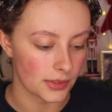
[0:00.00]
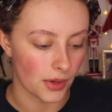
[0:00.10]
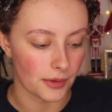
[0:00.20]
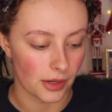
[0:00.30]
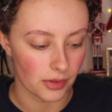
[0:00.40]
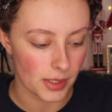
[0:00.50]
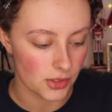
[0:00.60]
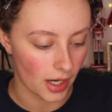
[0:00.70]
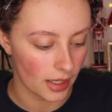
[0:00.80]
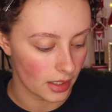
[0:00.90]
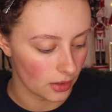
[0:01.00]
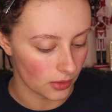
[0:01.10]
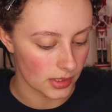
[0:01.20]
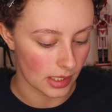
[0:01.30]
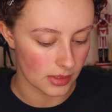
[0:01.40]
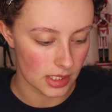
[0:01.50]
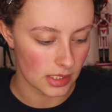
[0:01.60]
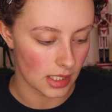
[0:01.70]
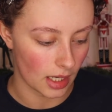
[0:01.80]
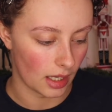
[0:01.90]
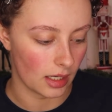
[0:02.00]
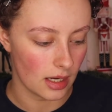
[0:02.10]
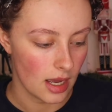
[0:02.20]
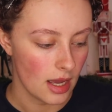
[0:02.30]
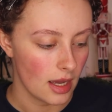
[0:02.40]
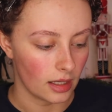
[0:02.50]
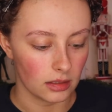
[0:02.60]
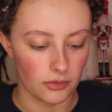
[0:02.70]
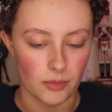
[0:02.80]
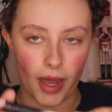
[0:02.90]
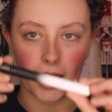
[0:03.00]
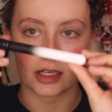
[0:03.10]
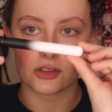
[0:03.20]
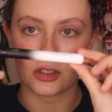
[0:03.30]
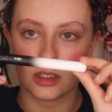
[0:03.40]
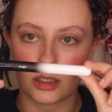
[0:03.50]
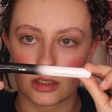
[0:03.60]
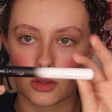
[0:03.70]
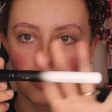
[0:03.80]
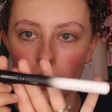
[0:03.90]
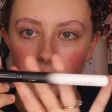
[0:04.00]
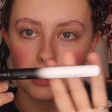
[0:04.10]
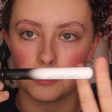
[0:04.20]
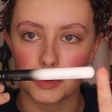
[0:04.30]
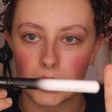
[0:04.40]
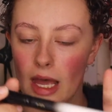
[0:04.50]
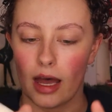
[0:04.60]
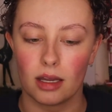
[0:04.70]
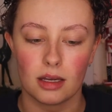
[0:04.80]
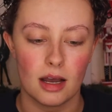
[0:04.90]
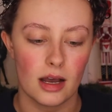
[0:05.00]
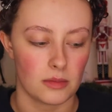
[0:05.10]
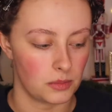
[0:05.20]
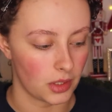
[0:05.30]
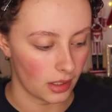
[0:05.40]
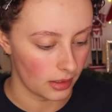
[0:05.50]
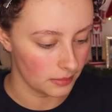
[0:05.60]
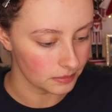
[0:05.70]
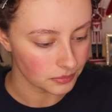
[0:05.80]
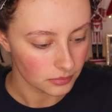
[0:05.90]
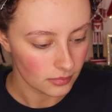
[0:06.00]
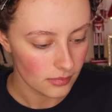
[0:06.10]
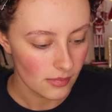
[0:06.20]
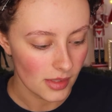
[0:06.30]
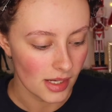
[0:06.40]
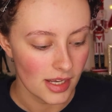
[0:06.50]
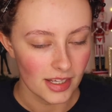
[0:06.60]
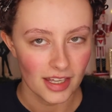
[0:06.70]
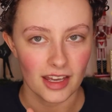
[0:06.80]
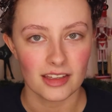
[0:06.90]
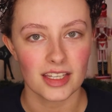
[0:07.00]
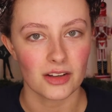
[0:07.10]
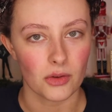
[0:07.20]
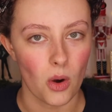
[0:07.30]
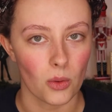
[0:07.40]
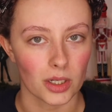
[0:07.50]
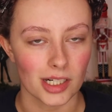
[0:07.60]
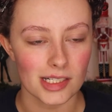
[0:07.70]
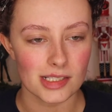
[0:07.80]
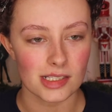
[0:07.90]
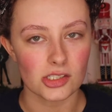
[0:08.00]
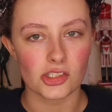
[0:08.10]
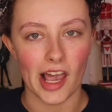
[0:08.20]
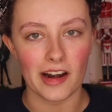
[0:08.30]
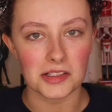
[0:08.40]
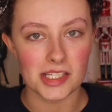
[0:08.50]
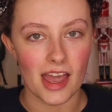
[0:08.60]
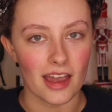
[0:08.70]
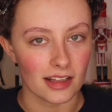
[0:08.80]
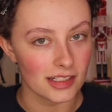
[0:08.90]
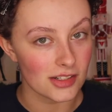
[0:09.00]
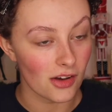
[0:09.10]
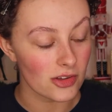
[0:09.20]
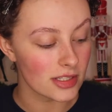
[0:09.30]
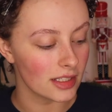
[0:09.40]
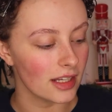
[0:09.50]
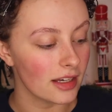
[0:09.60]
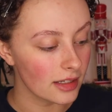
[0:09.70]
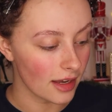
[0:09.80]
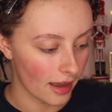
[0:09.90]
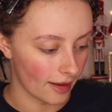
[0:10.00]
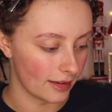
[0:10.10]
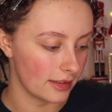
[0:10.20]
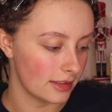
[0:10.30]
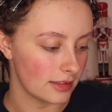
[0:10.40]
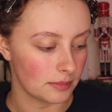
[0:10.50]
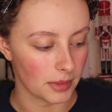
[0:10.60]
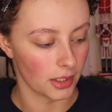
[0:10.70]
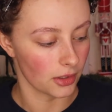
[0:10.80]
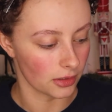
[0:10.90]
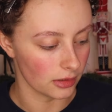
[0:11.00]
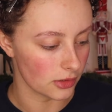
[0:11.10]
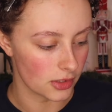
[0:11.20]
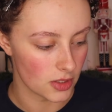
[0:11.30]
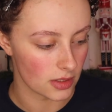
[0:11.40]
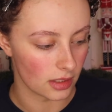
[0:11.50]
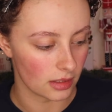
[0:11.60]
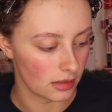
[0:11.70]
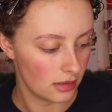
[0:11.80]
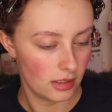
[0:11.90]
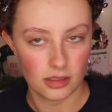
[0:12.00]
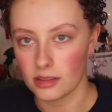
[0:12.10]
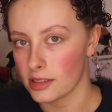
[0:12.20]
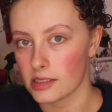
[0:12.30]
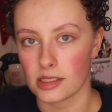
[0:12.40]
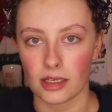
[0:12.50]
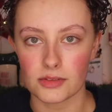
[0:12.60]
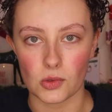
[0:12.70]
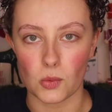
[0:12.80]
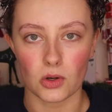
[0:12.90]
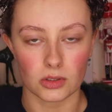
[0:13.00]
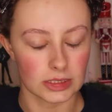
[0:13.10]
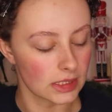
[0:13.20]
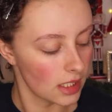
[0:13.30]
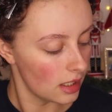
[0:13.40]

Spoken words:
So I'll definitely be trying those out today. I love the packaging, like the white and black ombre. And then of course, shout out to Allie Dawson again, my girl. She just like saves the world.